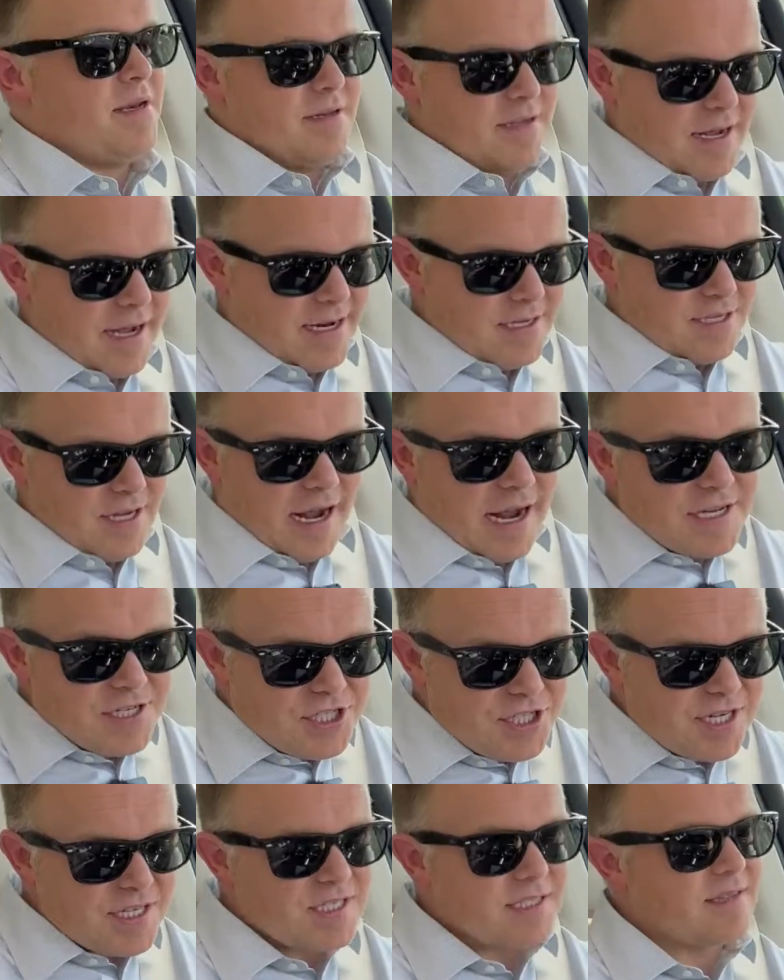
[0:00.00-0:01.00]
I
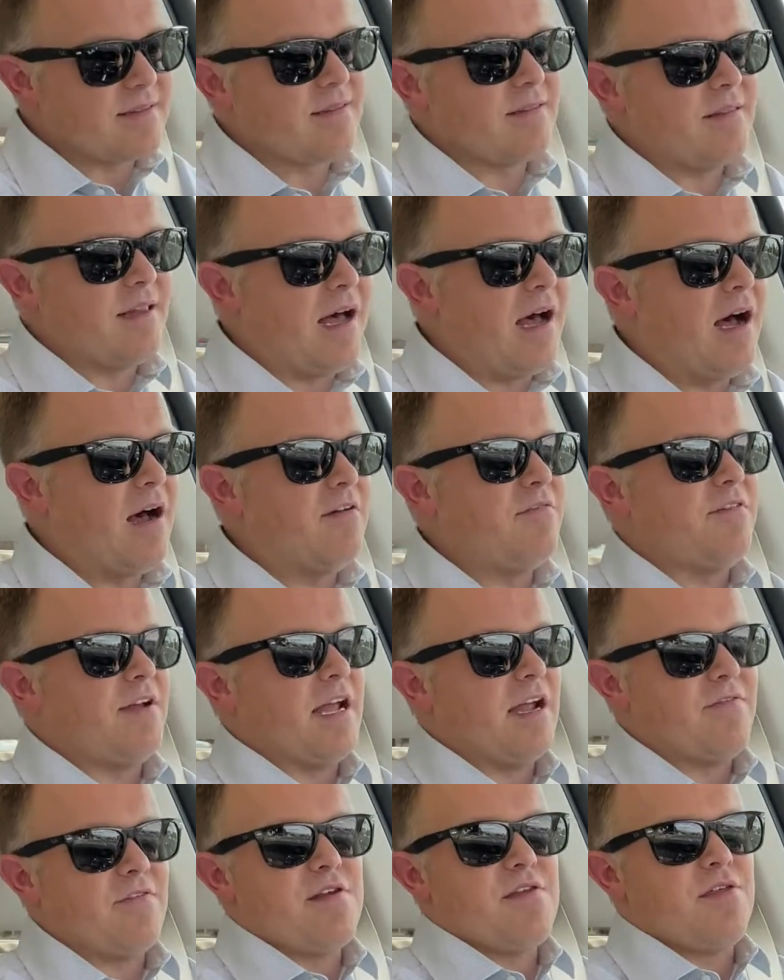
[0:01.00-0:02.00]
just love
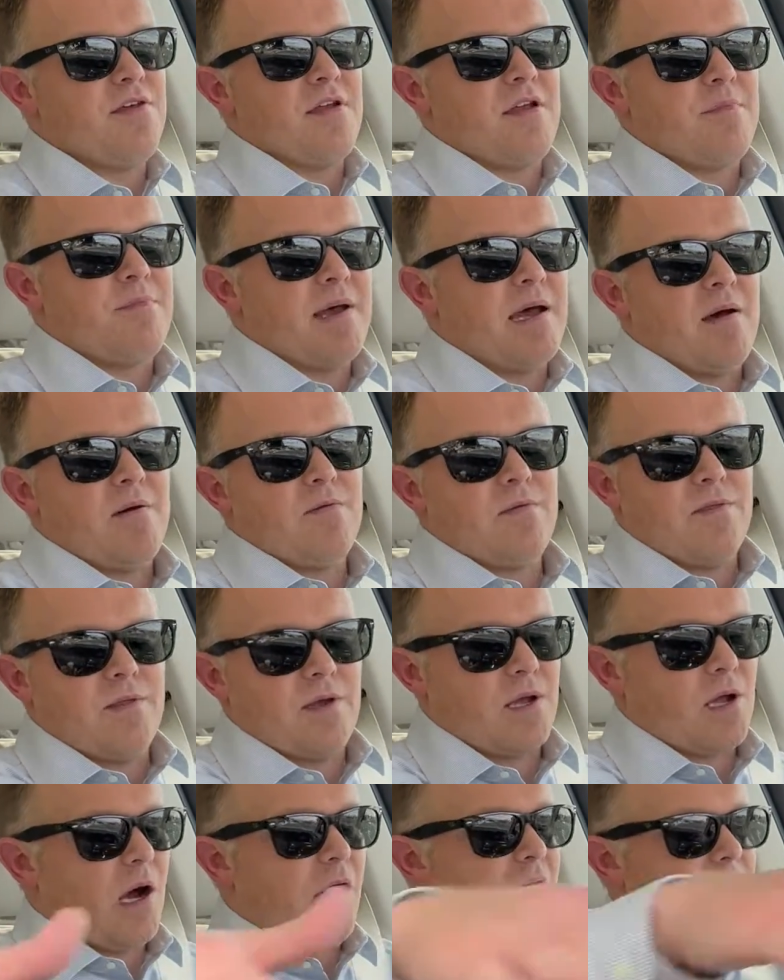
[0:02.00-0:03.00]
everything about the
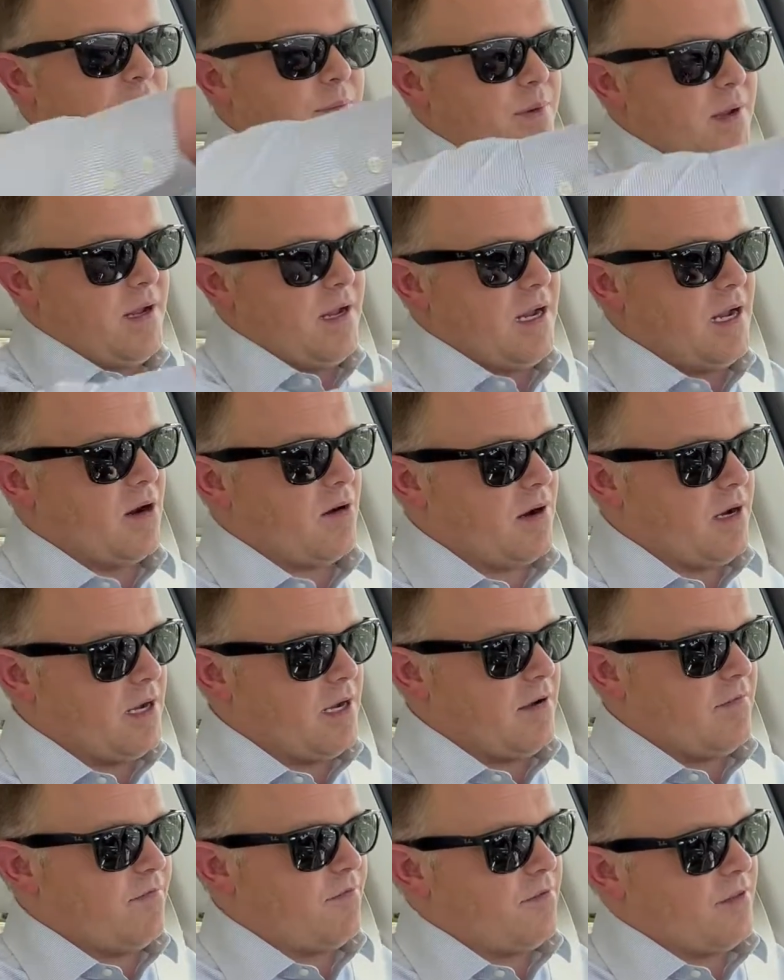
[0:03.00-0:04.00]
cockpit
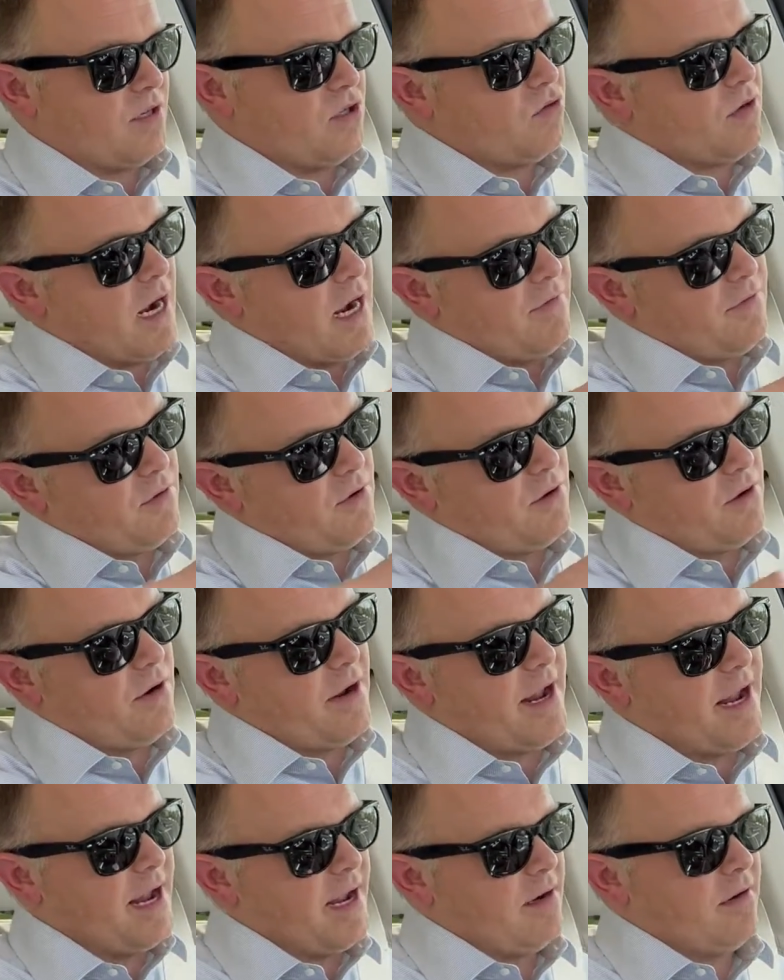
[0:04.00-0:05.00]
area for the driver
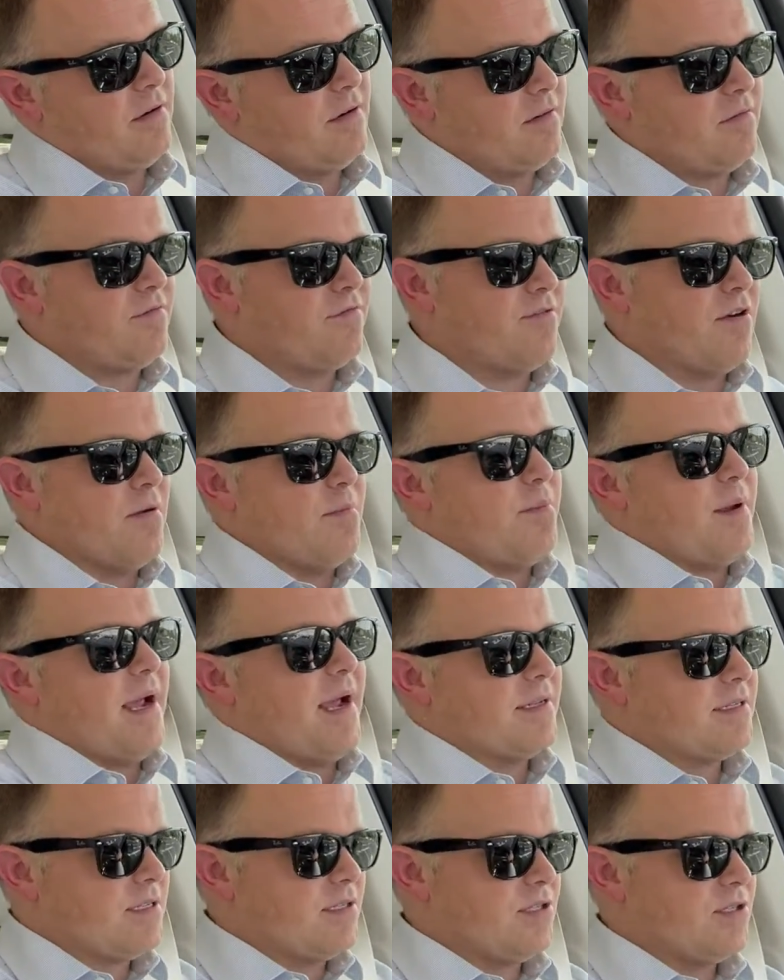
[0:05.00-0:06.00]
and front
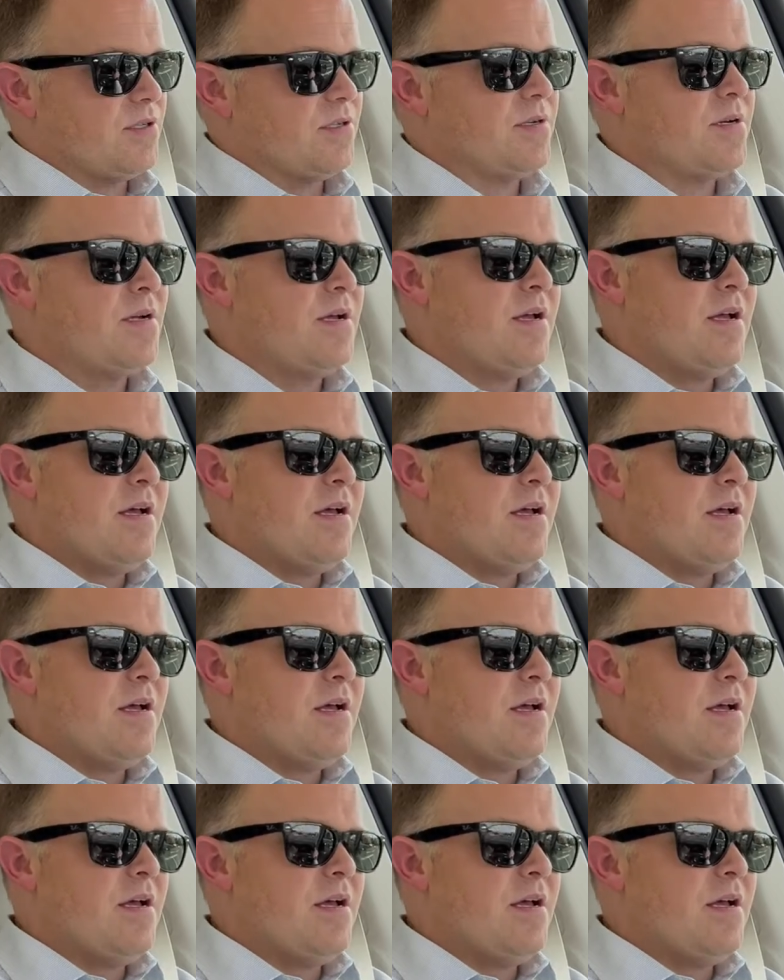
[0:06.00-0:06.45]
passenger.